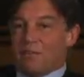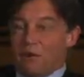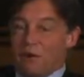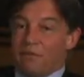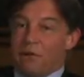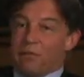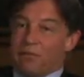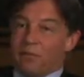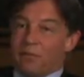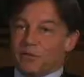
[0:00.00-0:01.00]
part of our
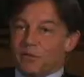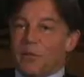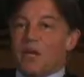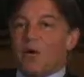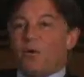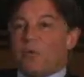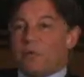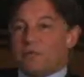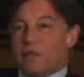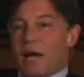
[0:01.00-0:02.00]
proposal,
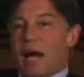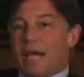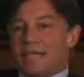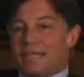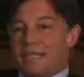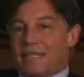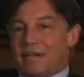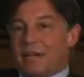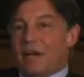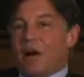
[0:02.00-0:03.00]
was the
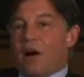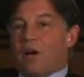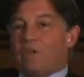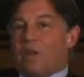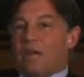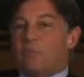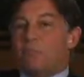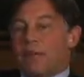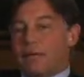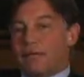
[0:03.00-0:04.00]
idea of a
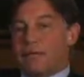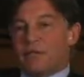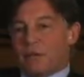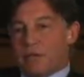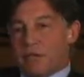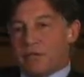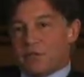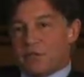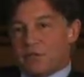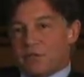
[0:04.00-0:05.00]
blended learning
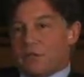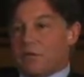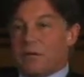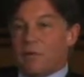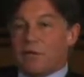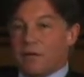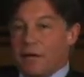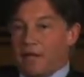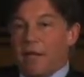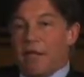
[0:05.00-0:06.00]
solution. The company could
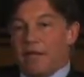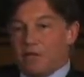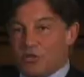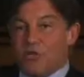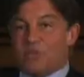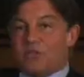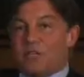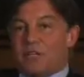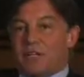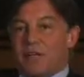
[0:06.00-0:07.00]
have students
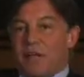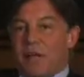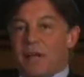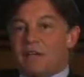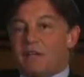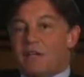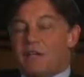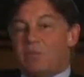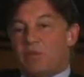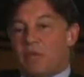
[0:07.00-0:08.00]
sitting in a class, it
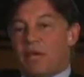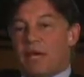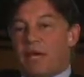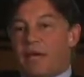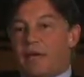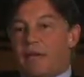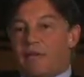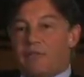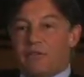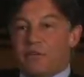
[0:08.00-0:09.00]
can be
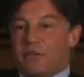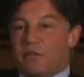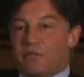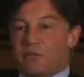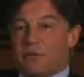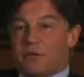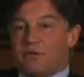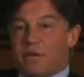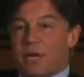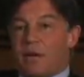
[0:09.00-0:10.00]
a video sort of
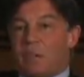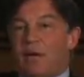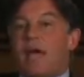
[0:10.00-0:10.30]
setup,